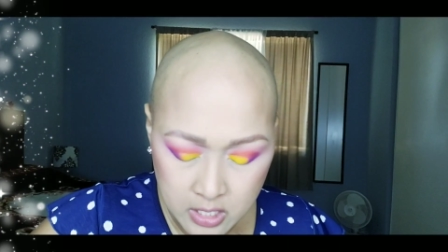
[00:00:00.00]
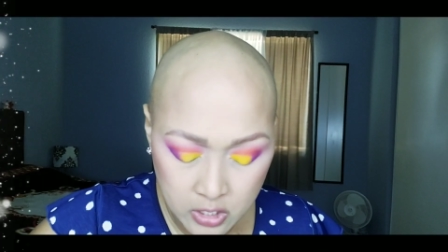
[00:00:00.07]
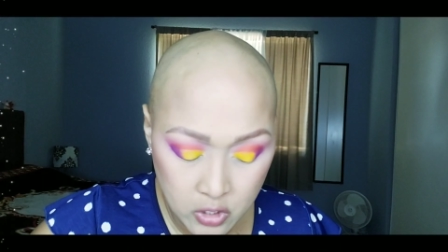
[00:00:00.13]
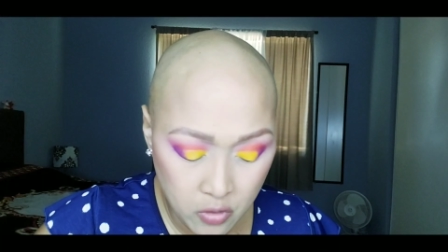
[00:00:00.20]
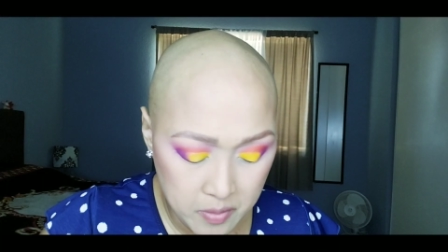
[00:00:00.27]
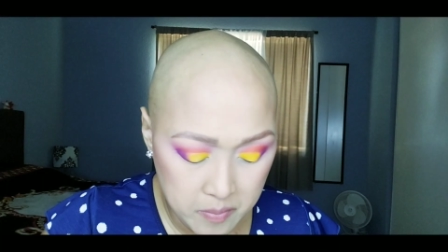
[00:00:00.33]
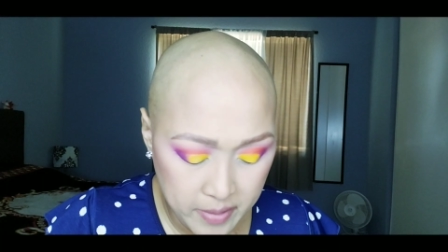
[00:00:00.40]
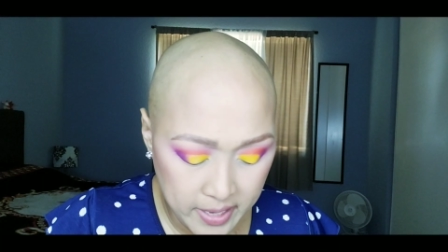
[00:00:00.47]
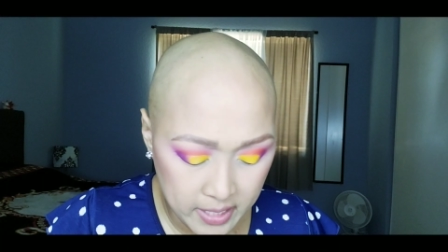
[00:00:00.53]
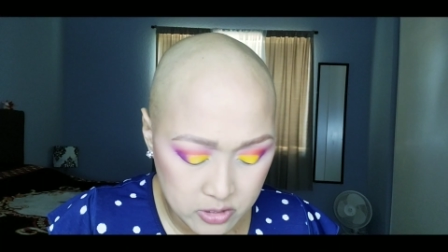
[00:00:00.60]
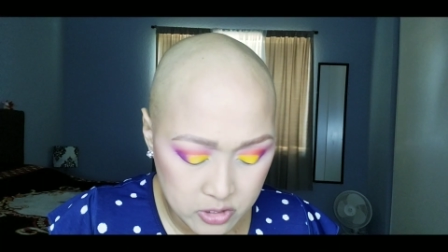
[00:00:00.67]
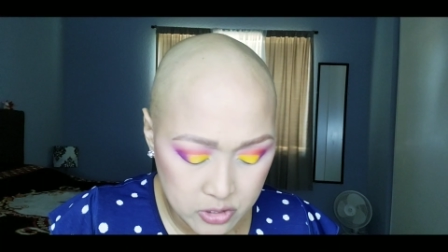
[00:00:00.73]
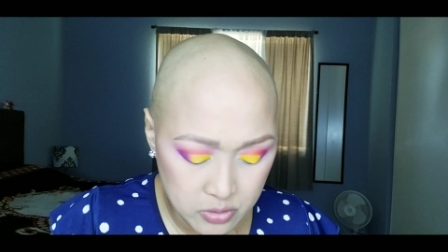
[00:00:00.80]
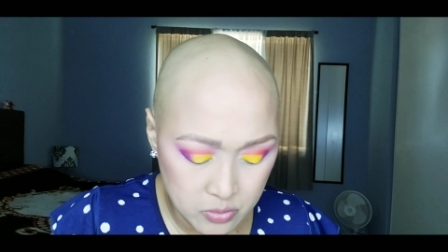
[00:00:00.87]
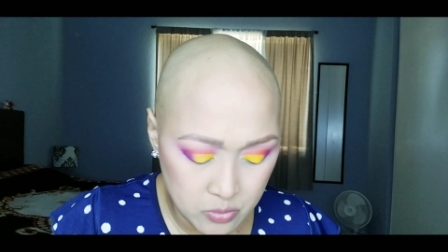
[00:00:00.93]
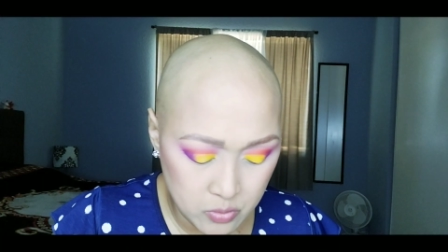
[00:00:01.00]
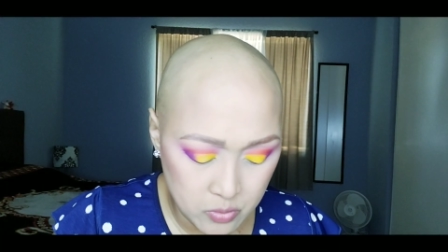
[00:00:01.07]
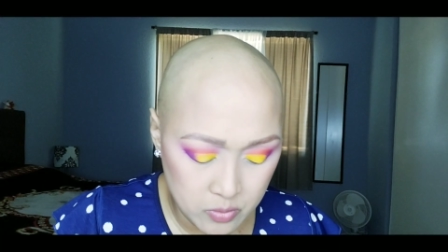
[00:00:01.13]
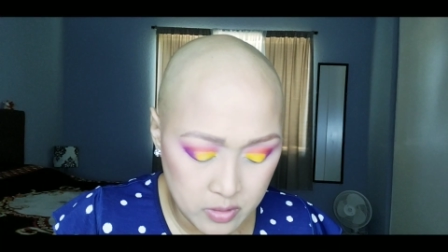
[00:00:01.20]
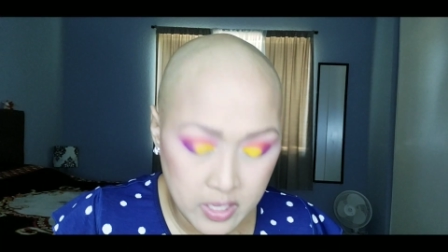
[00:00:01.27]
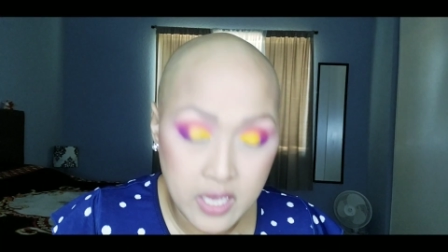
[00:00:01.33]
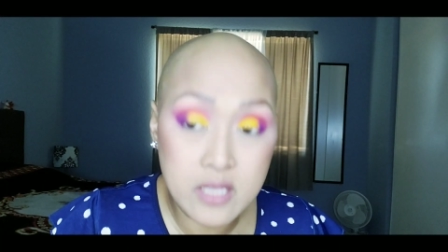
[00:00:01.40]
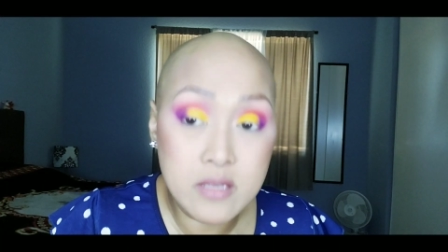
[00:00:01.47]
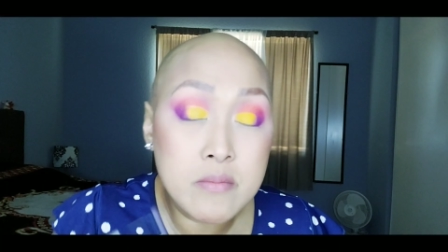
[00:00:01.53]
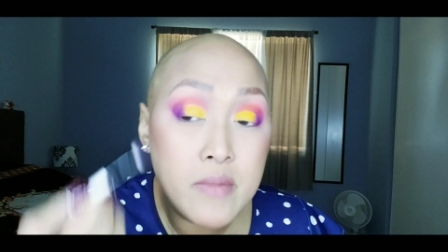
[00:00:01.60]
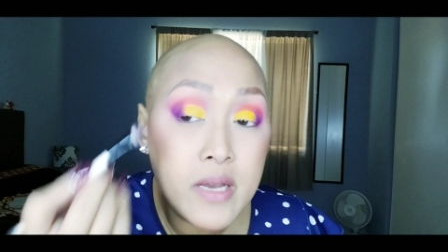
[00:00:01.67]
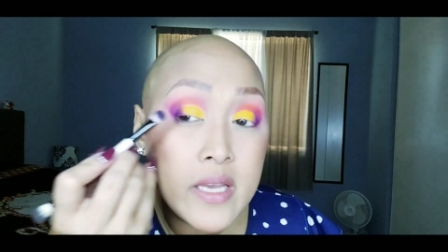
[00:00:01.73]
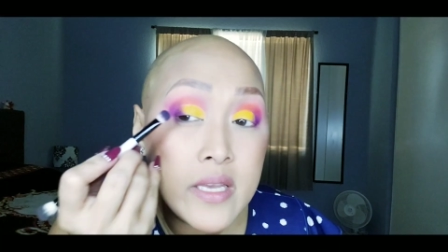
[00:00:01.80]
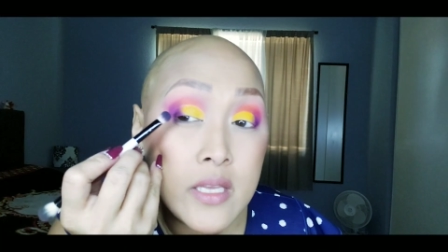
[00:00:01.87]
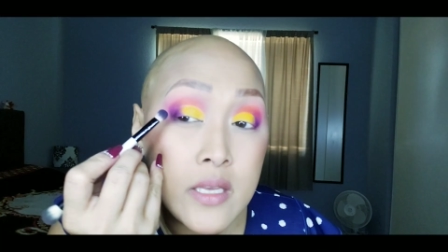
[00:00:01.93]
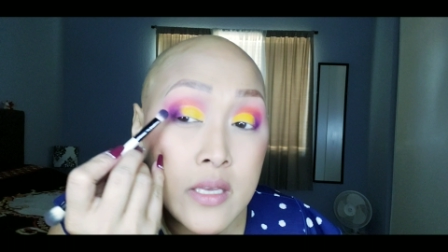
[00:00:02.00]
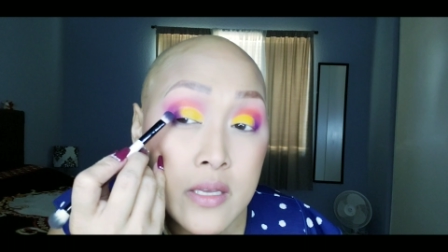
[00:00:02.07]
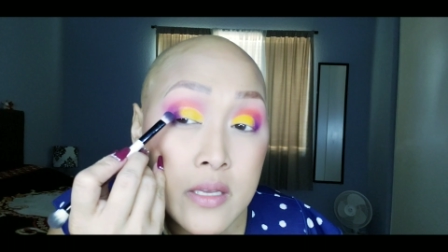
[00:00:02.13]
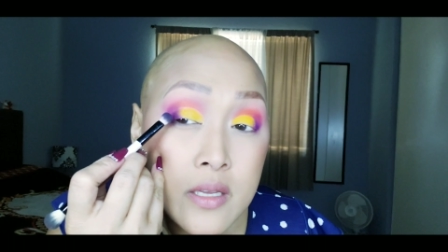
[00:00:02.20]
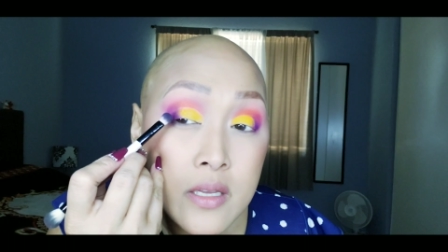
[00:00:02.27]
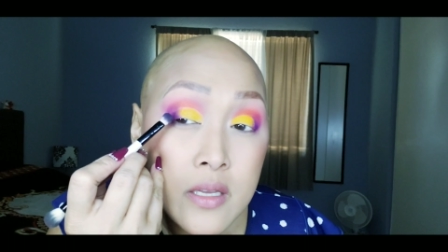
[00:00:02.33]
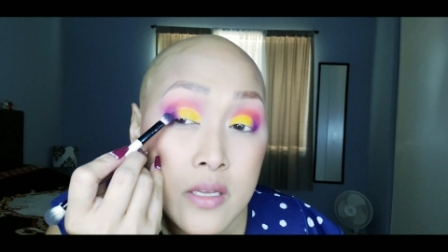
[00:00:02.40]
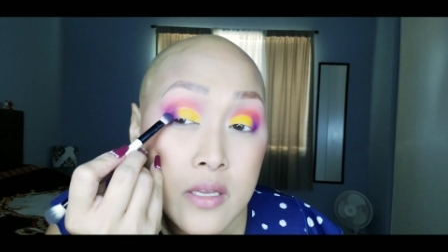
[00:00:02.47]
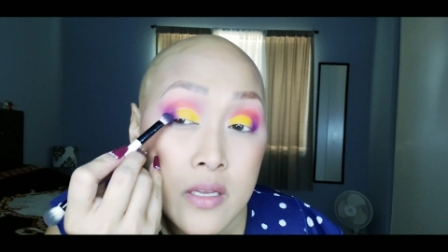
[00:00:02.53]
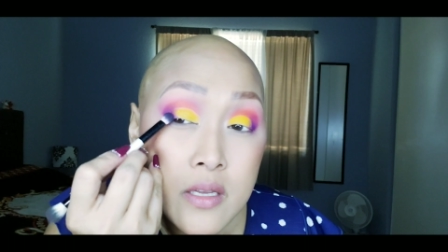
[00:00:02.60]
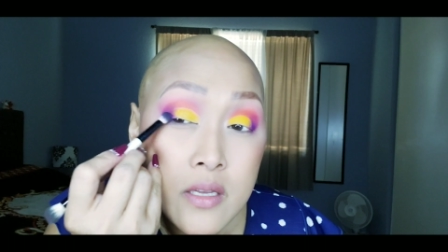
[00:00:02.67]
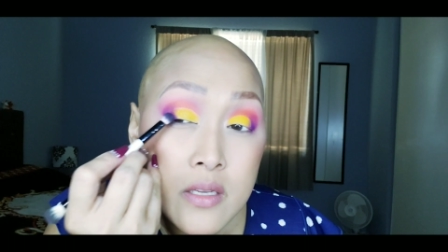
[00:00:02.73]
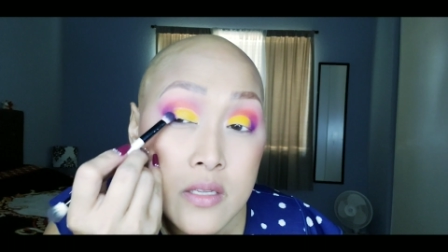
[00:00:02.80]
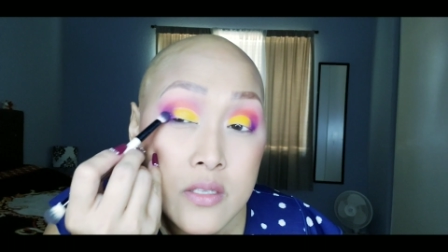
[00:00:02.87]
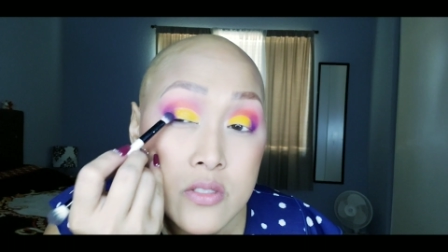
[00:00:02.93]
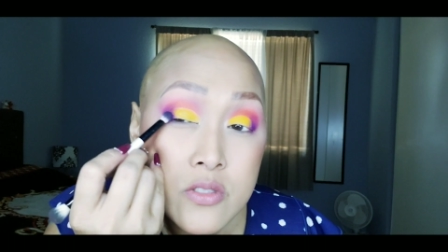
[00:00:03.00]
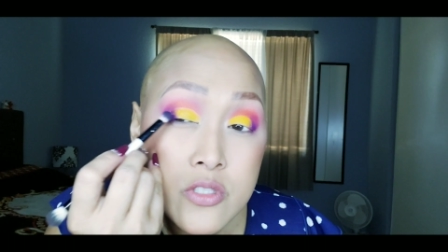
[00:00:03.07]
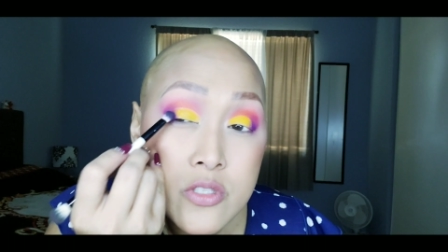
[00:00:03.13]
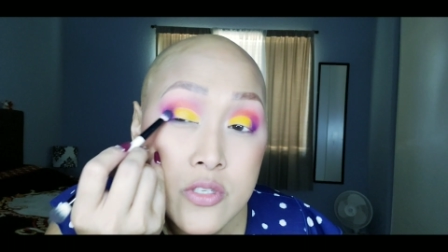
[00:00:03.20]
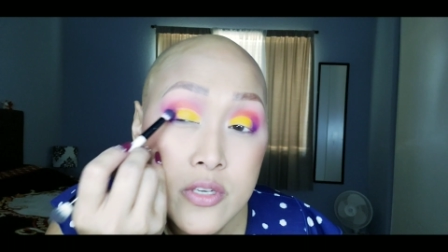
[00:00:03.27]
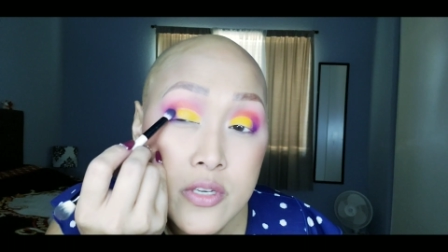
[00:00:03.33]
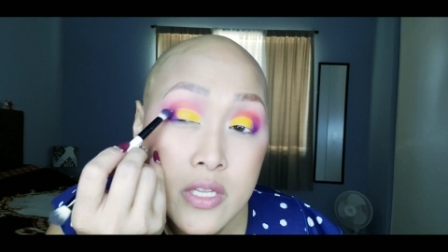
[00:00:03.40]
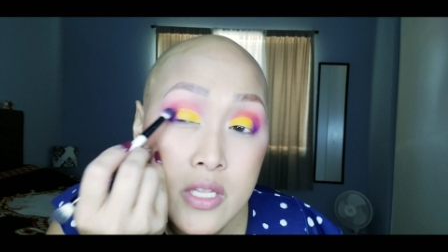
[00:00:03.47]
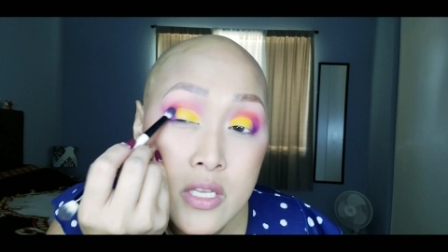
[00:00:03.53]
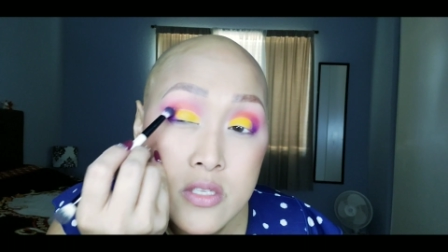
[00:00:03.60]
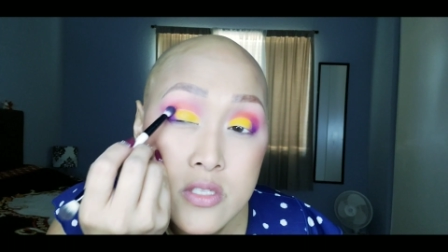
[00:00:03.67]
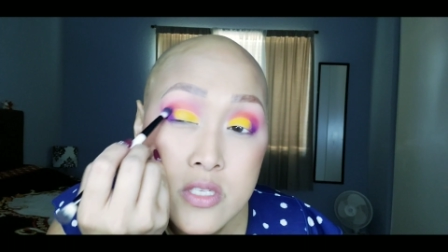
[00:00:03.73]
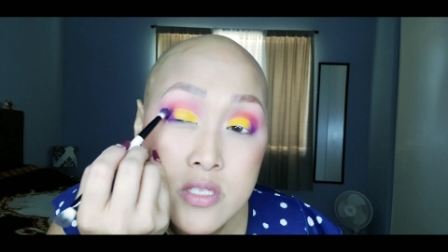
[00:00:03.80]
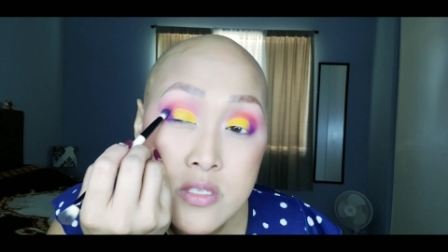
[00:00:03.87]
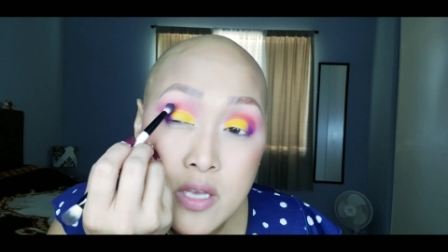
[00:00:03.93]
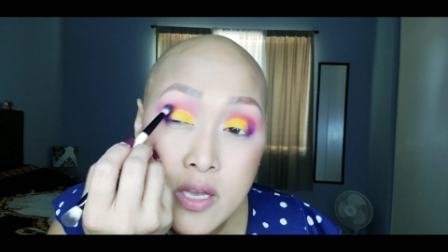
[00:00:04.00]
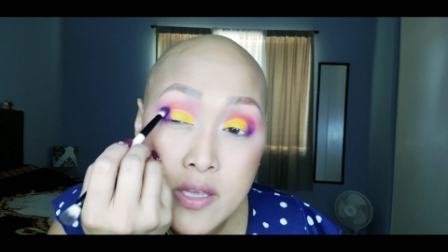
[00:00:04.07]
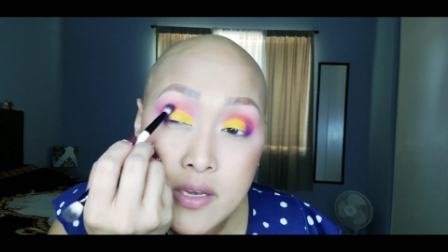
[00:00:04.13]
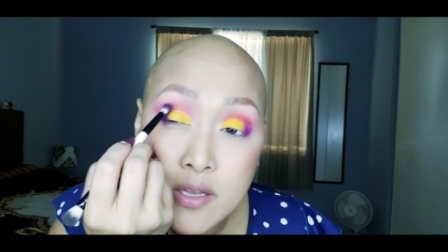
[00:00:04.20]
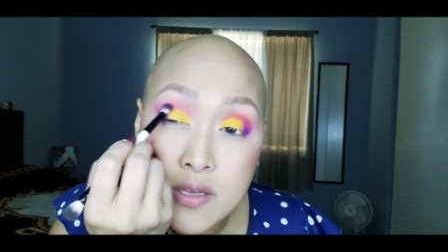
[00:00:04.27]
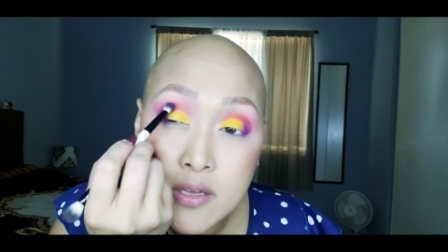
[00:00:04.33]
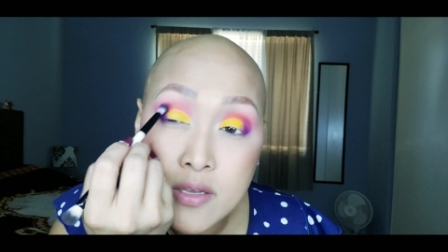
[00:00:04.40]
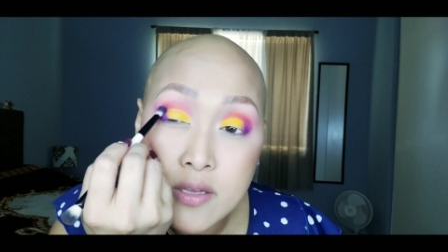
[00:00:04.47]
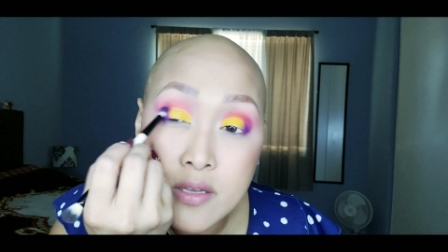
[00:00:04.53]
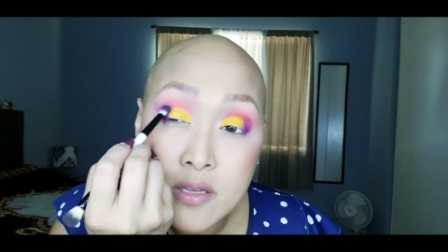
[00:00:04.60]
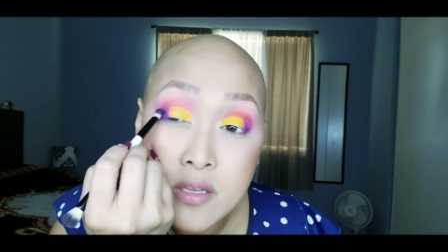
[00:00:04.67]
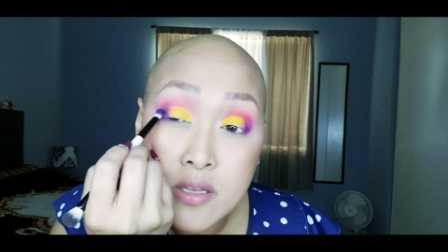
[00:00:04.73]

going back to not my journey and just kind of